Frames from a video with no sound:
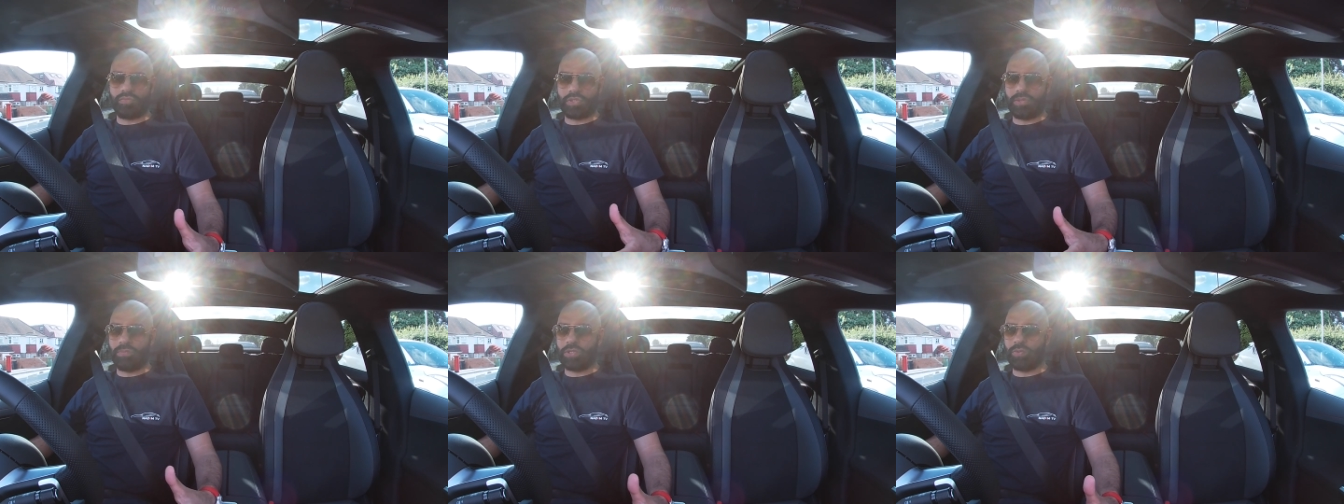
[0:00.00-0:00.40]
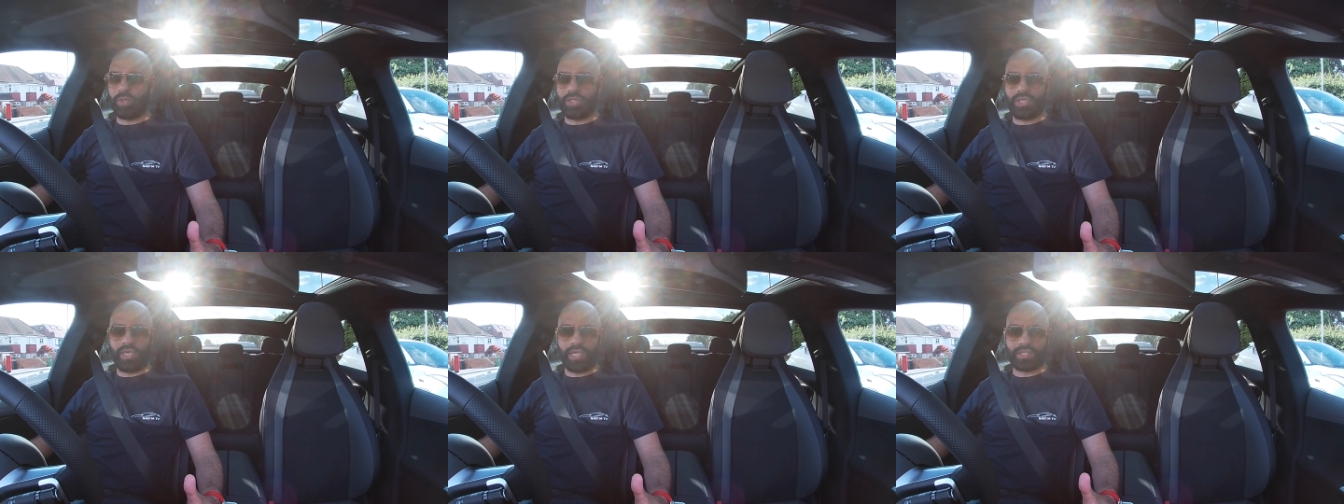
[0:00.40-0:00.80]
similar to what
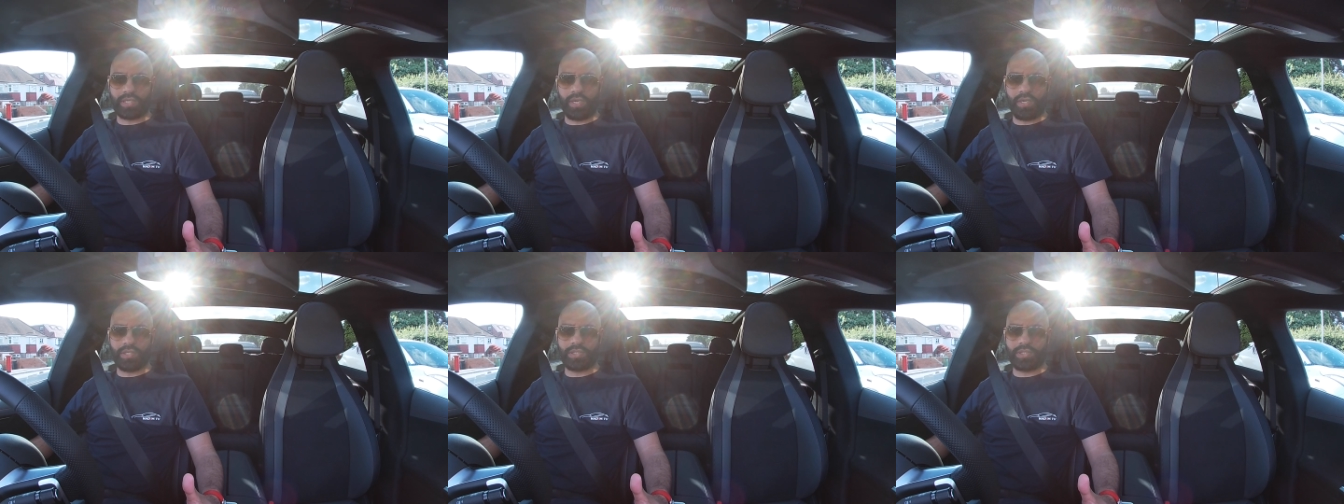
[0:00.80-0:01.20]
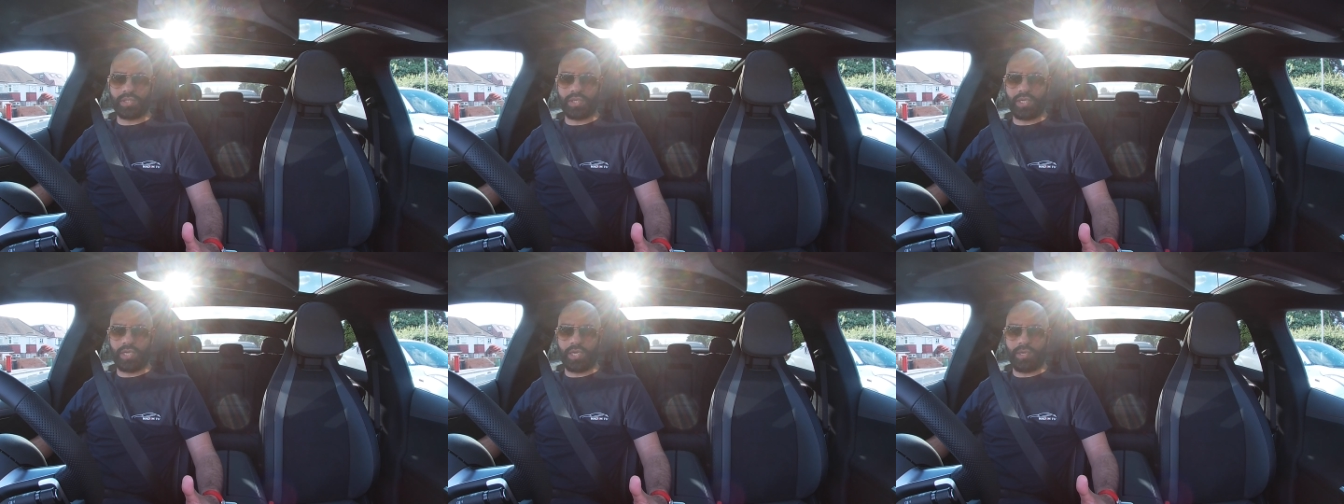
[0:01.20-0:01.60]
you see in S-Class,
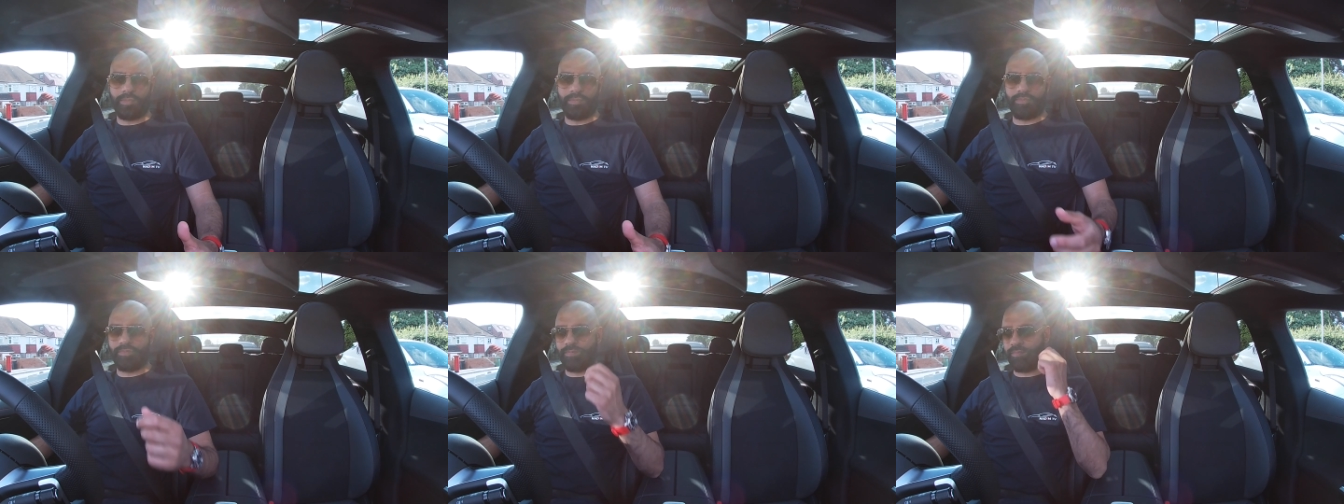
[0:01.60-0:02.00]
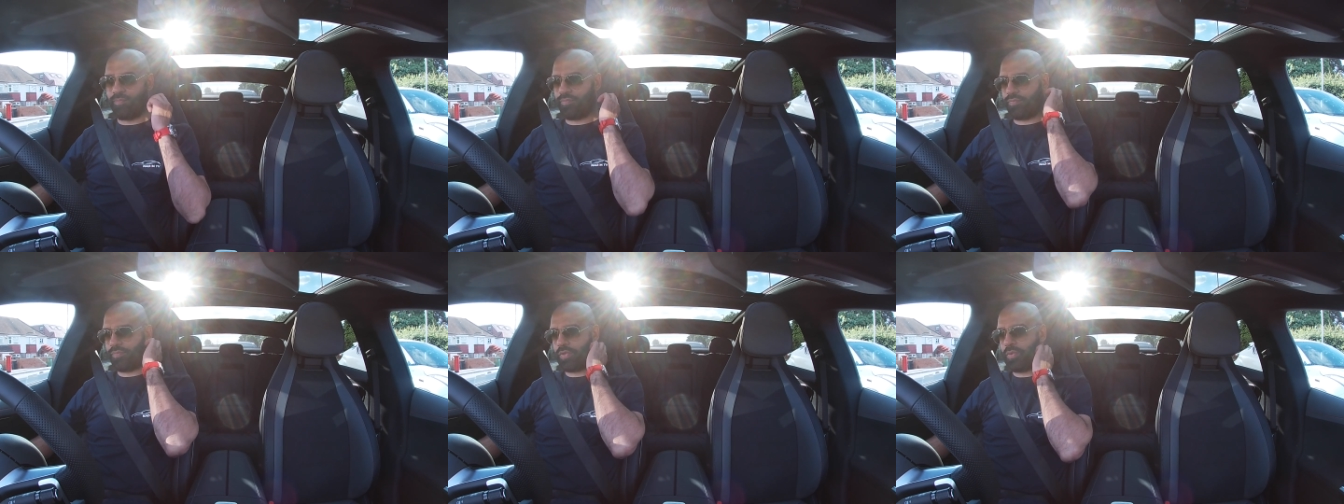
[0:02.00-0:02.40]

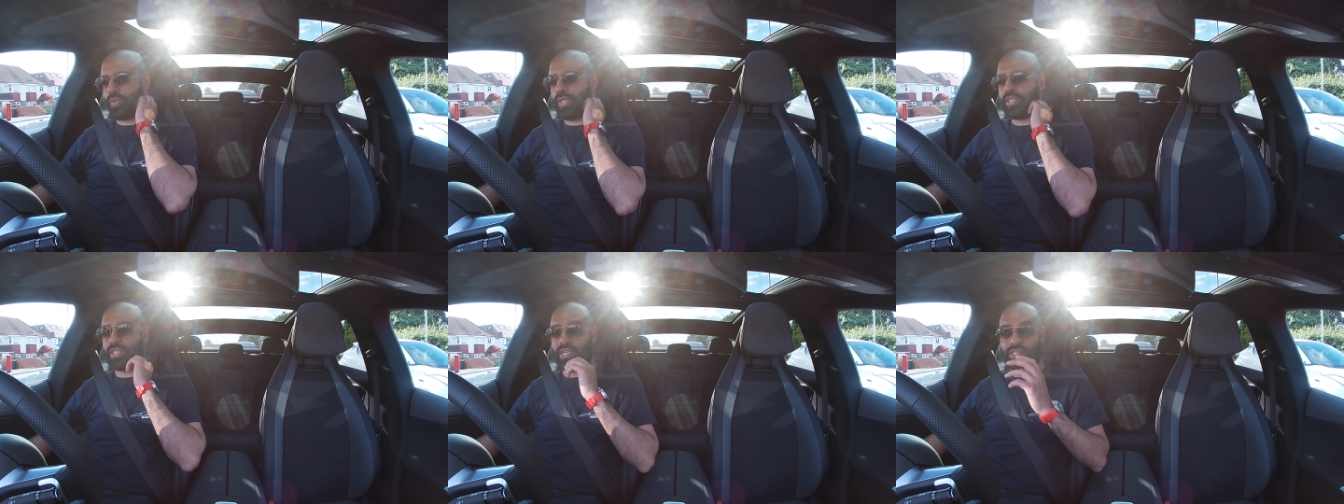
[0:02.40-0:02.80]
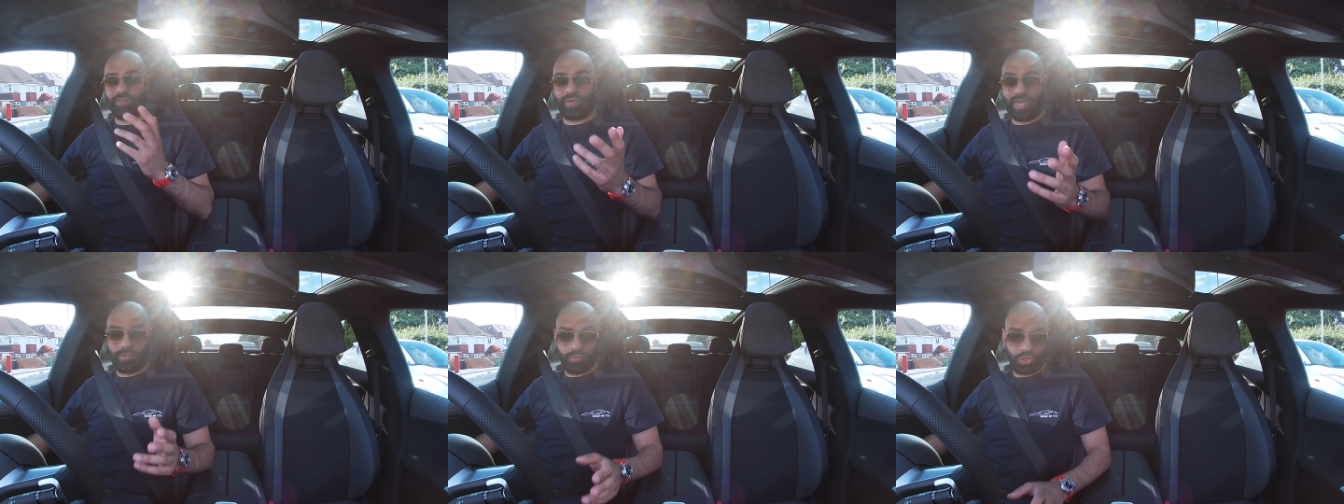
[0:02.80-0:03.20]
with the
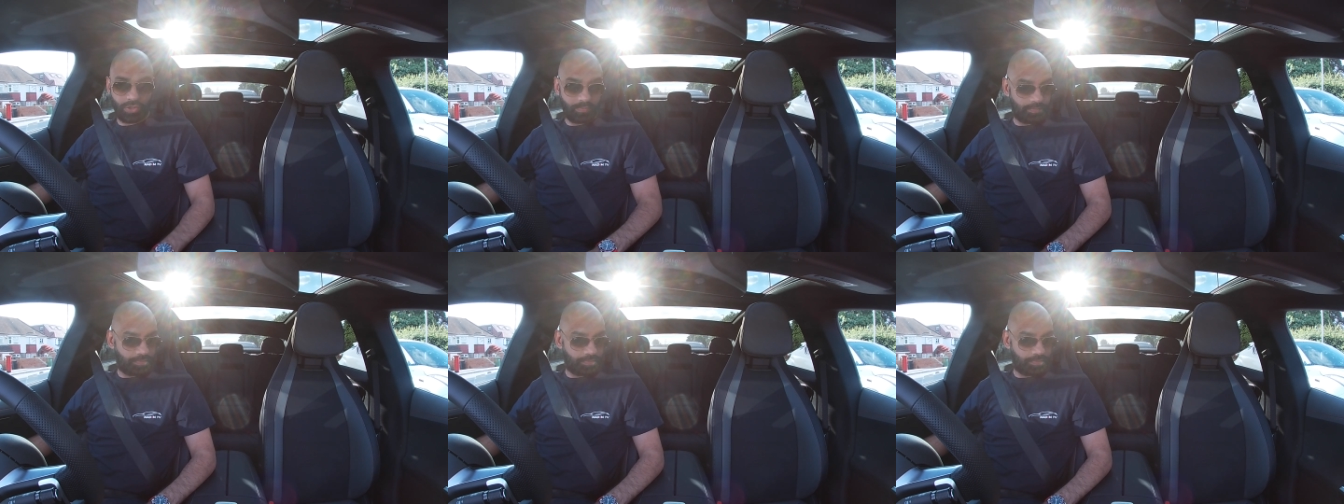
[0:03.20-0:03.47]
executive lounge.